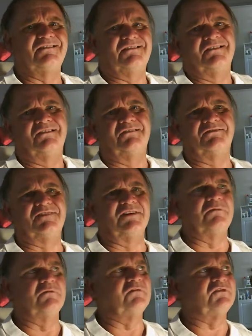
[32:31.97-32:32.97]

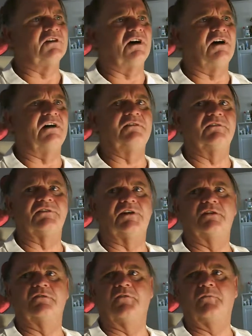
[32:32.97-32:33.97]
Timmy was shot
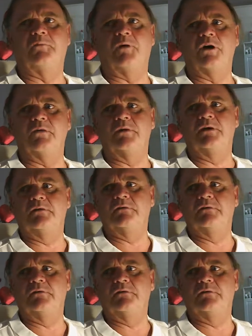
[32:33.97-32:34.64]
inside of an apartment.